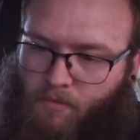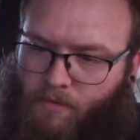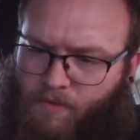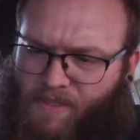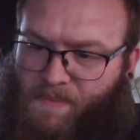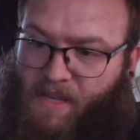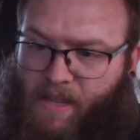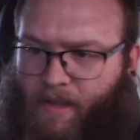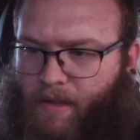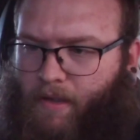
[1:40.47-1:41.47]
a
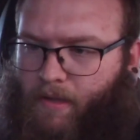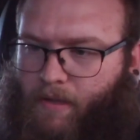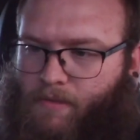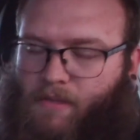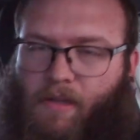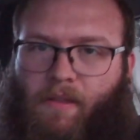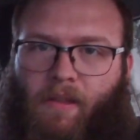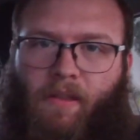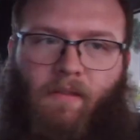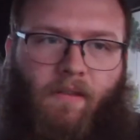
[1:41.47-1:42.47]
USB-A, I guess, and
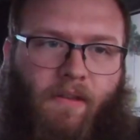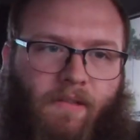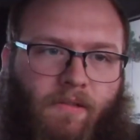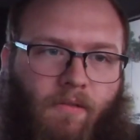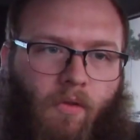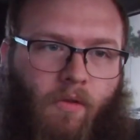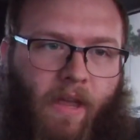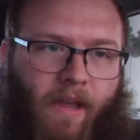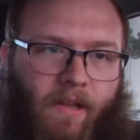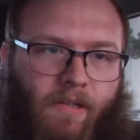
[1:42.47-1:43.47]
then this old
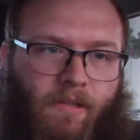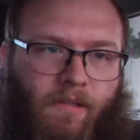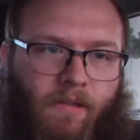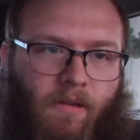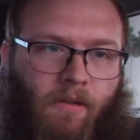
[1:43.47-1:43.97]
ass,